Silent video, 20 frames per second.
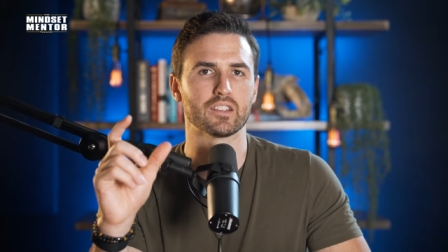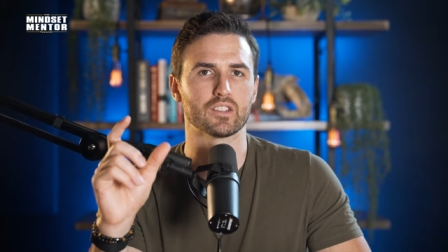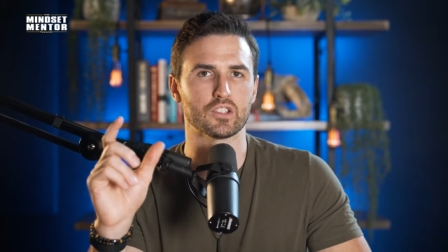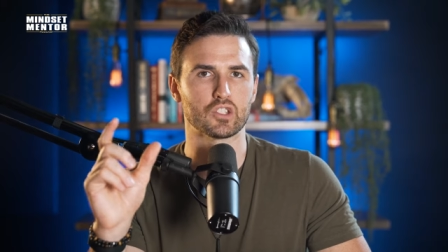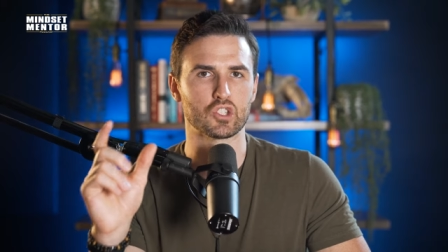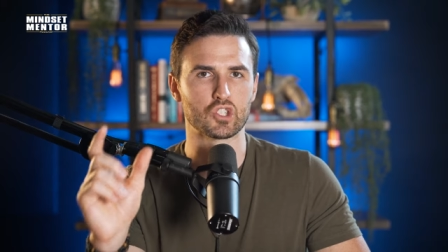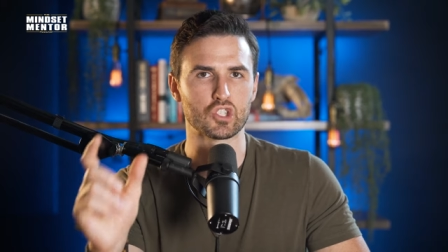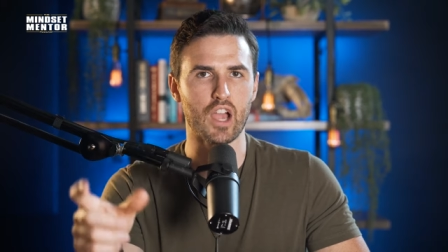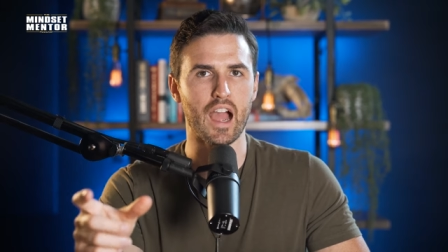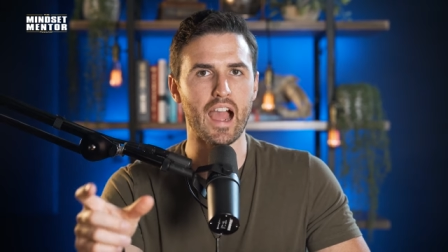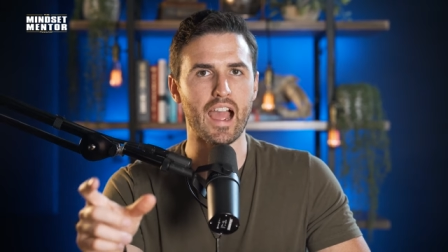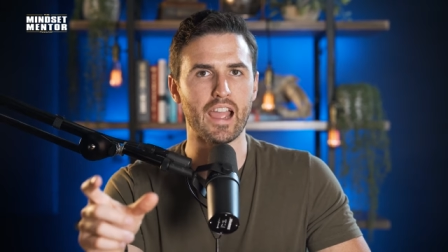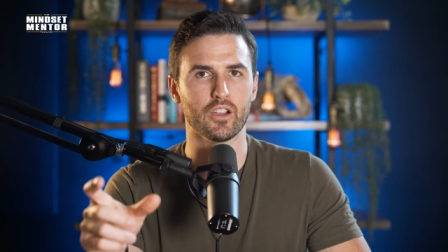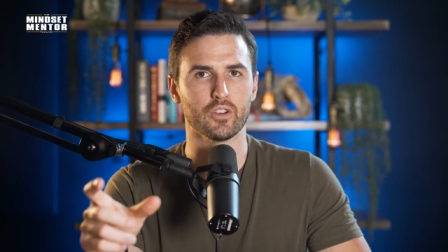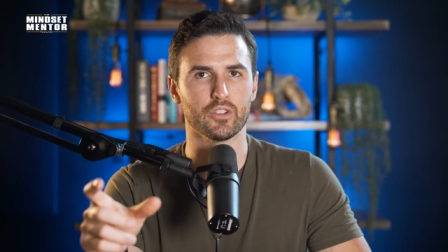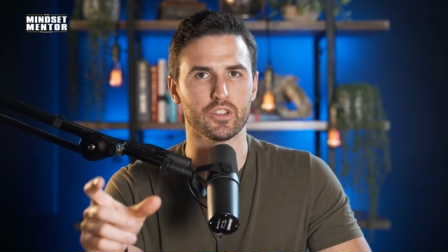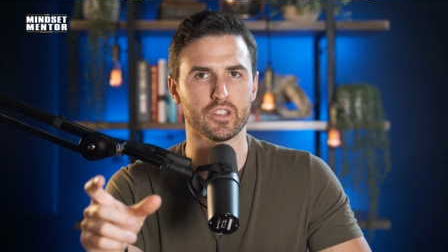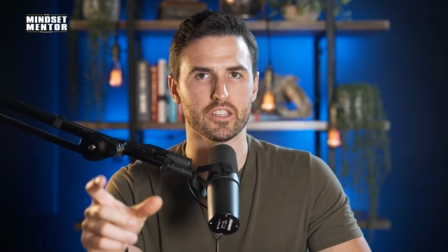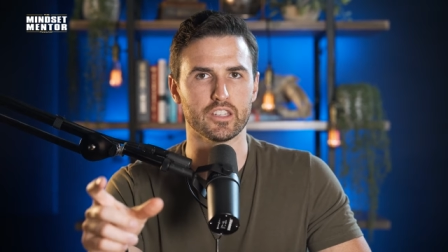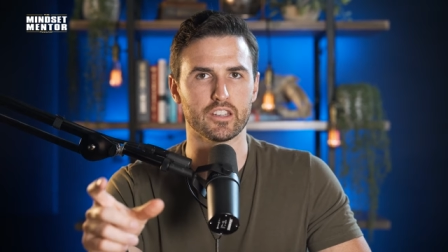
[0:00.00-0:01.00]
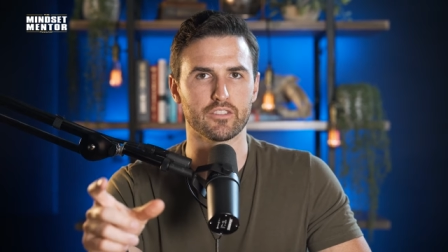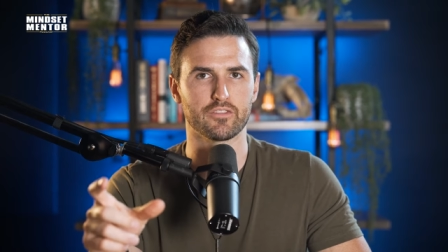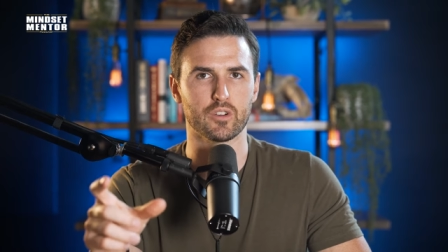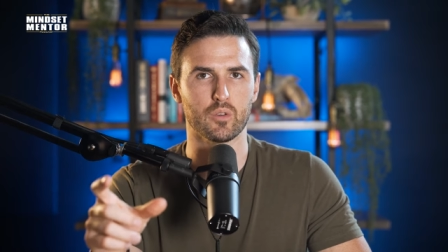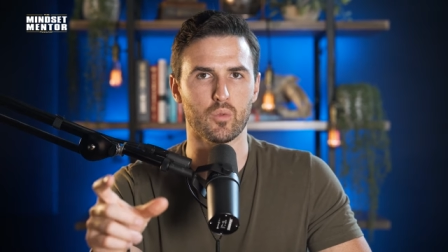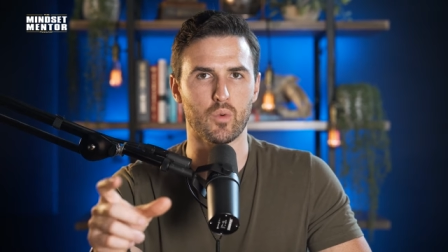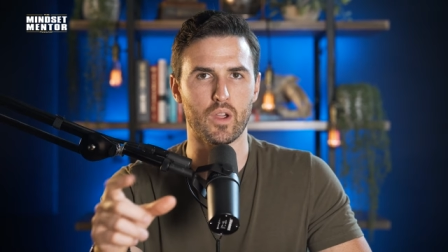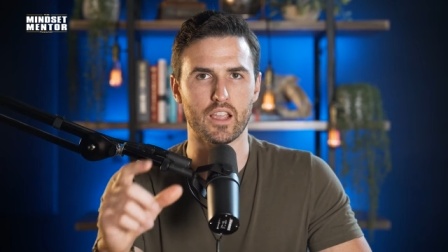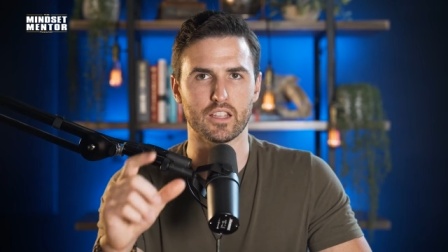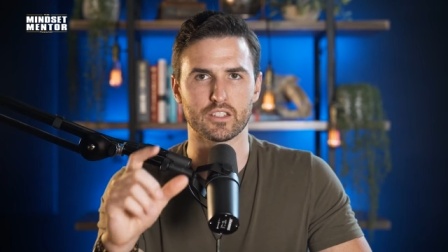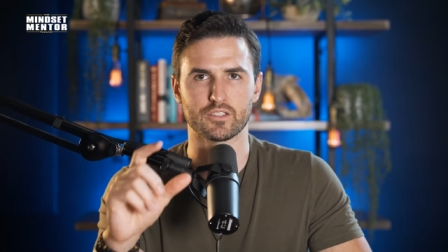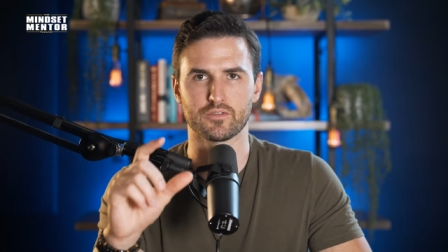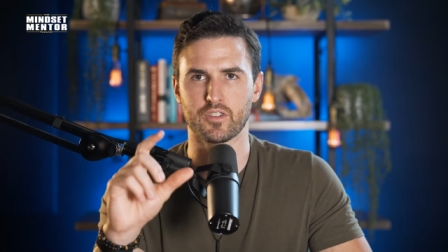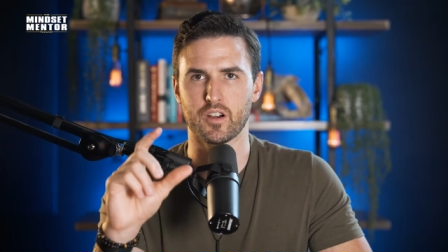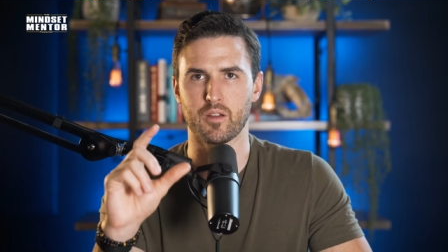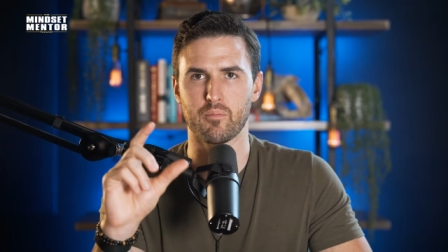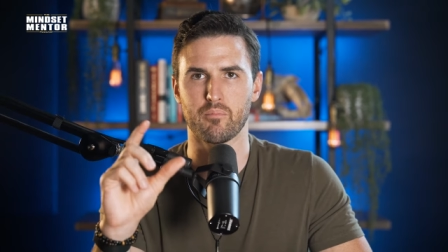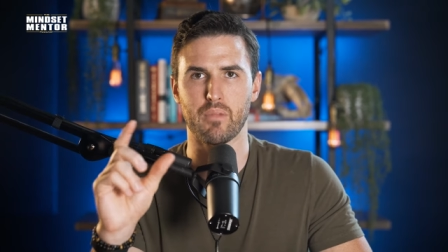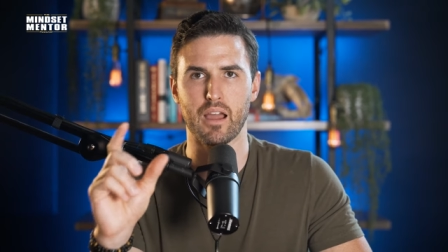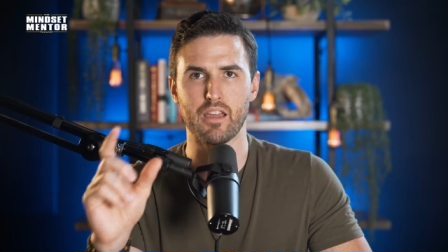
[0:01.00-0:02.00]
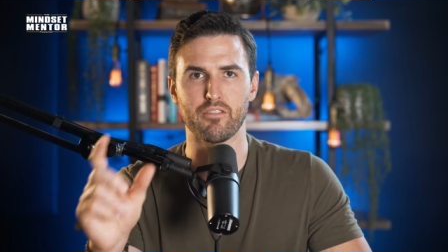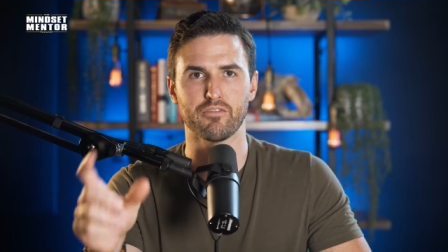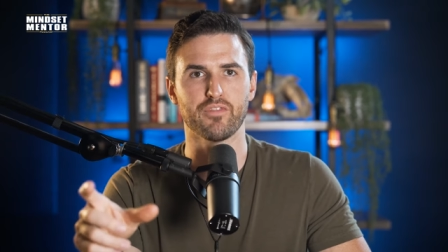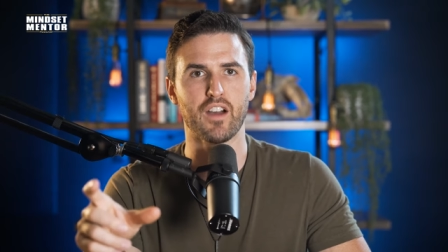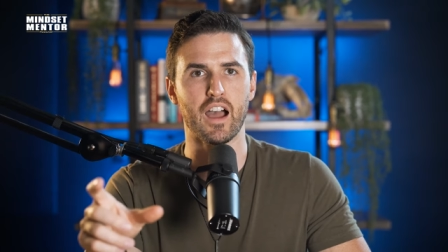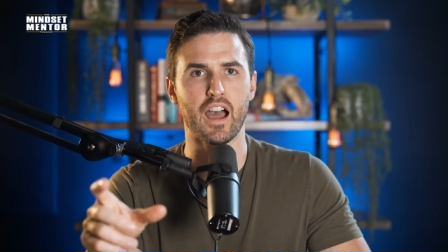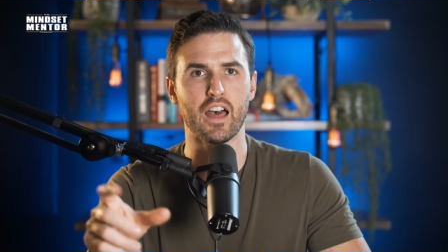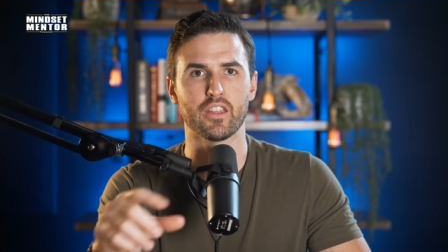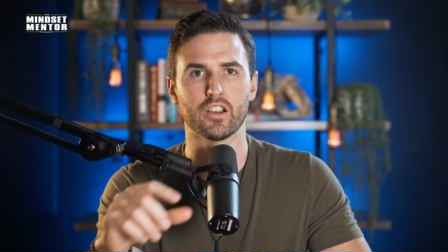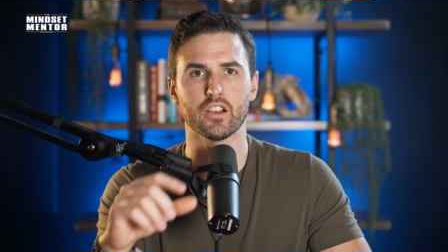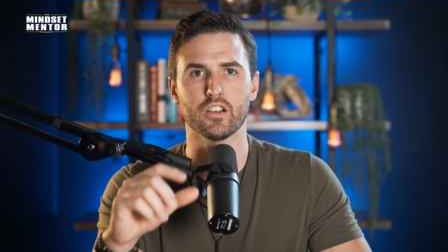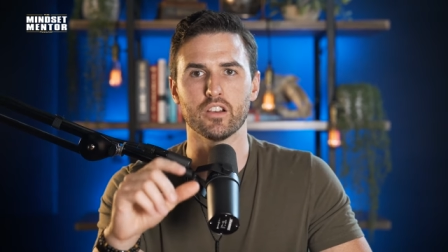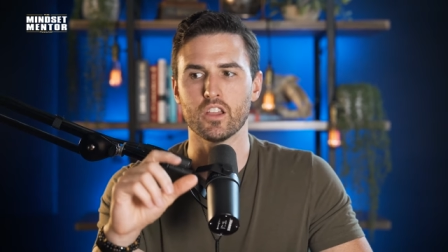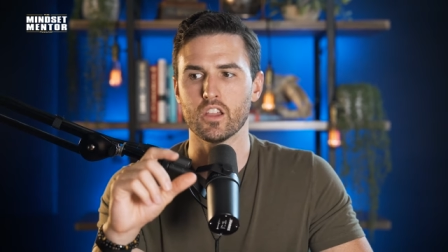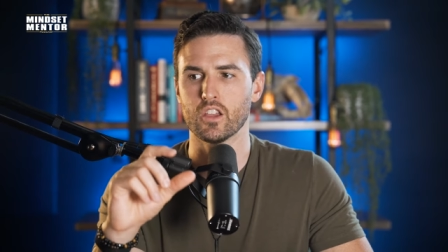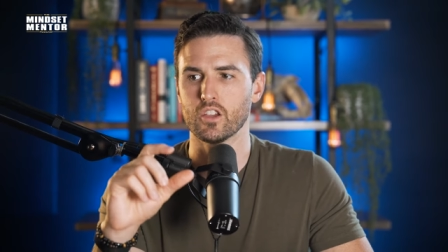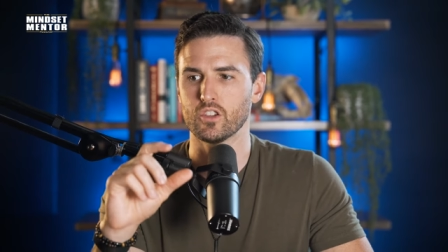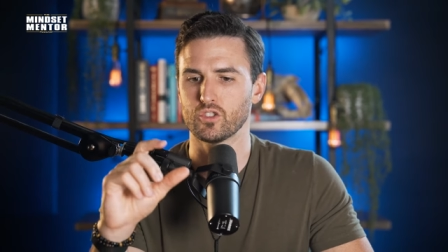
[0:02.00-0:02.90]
as a child in different ways from my father